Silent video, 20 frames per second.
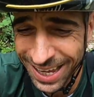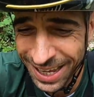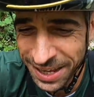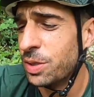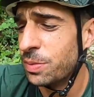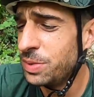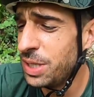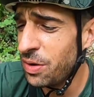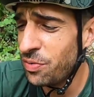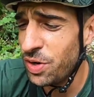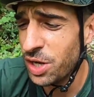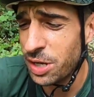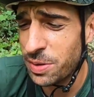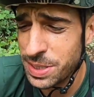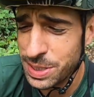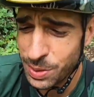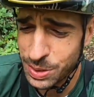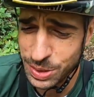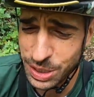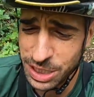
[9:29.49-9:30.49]
So I'm definitely going
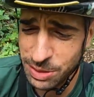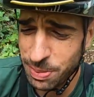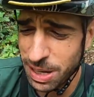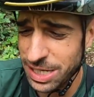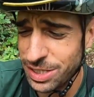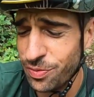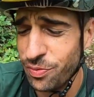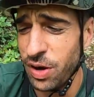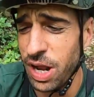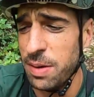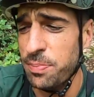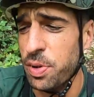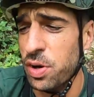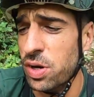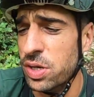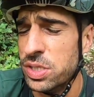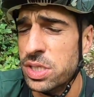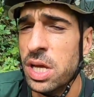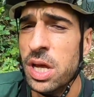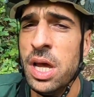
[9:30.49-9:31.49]
to switch this back to flat
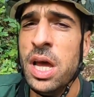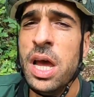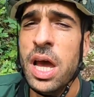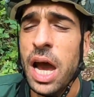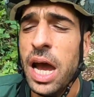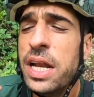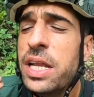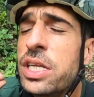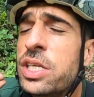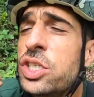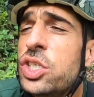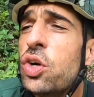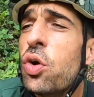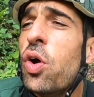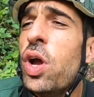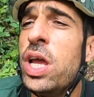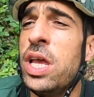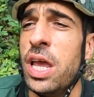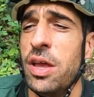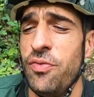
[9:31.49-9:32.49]
bars and
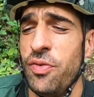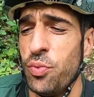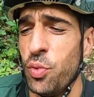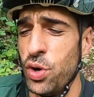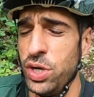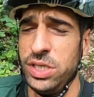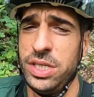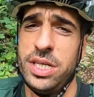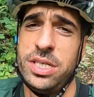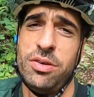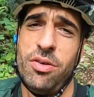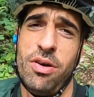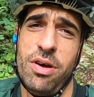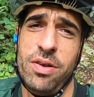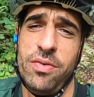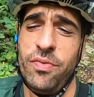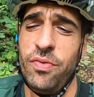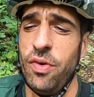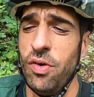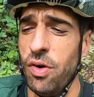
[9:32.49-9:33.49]
enjoying it for what it's
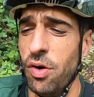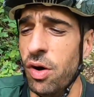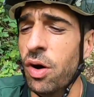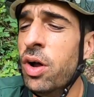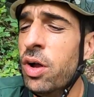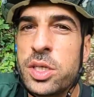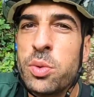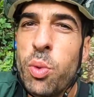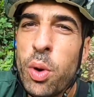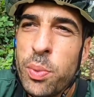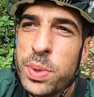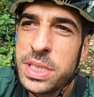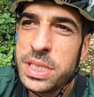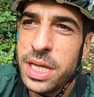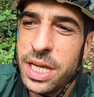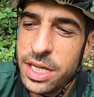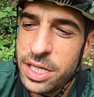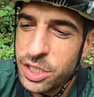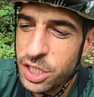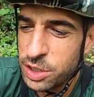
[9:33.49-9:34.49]
designed for. So will we
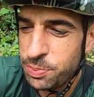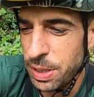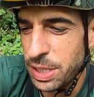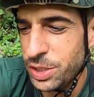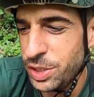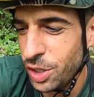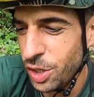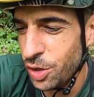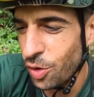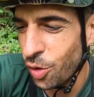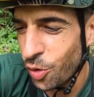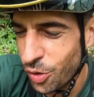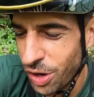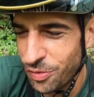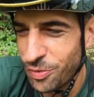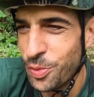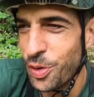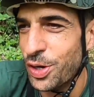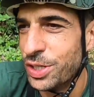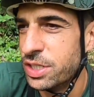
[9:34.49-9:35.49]
see suspension on
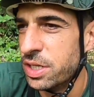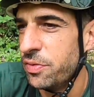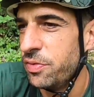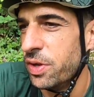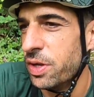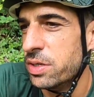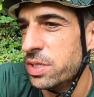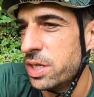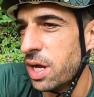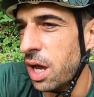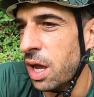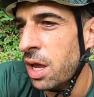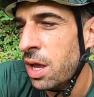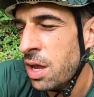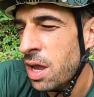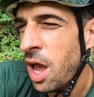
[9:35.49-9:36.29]
gravel bikes in the future?